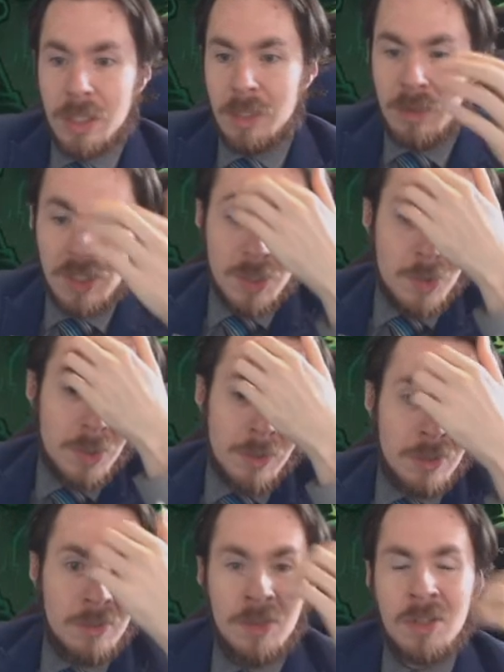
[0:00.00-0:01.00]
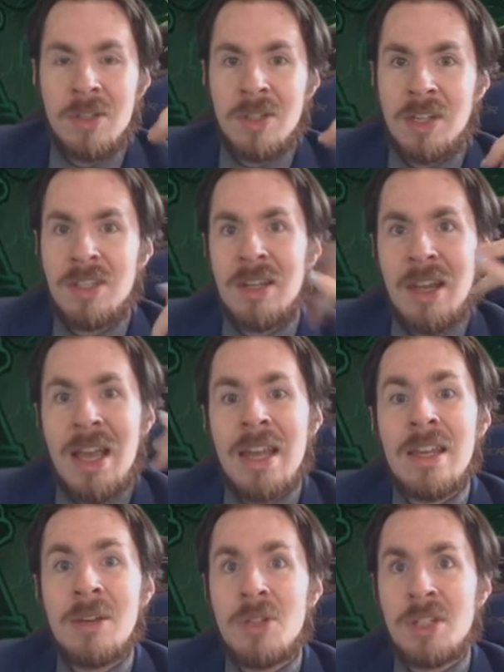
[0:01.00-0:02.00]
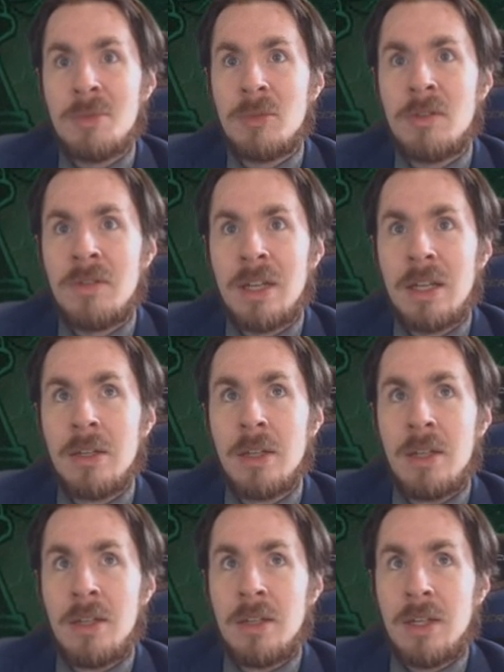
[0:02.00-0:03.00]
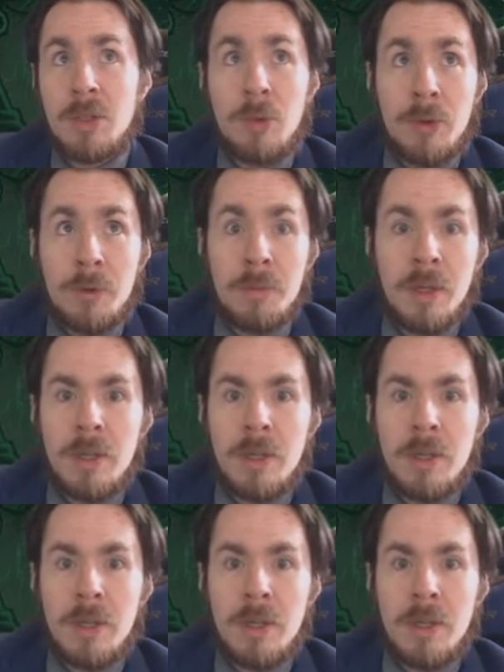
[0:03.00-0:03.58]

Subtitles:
You know, it's 2/3 versus 60 to 80, which is more of like a quarter.